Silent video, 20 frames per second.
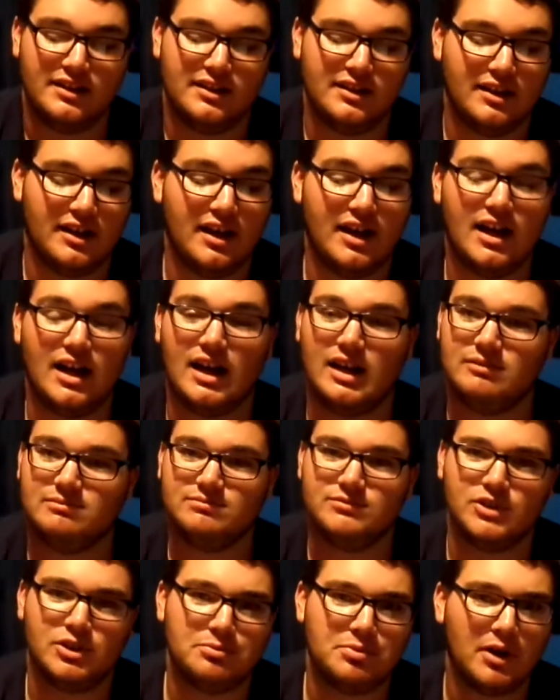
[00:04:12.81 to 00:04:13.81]

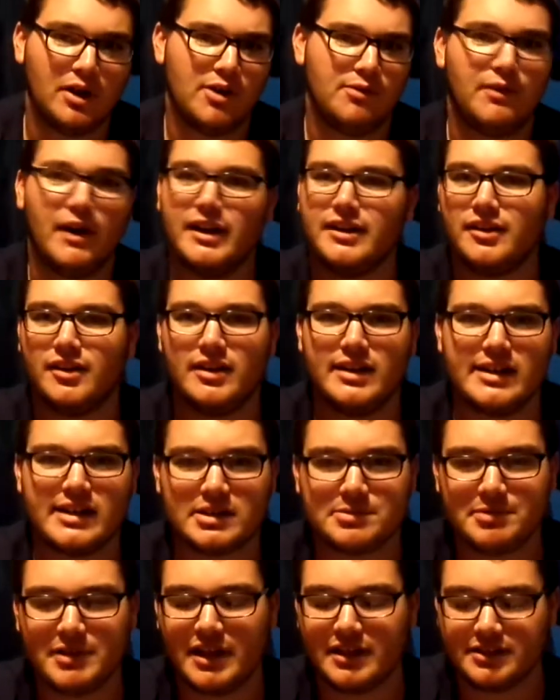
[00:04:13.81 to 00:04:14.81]
You'll probably find it on
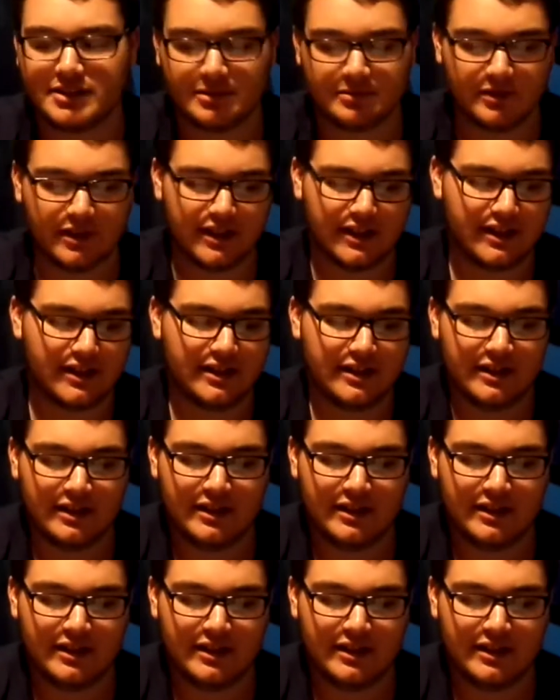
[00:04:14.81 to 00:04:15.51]
ESPN somewhere.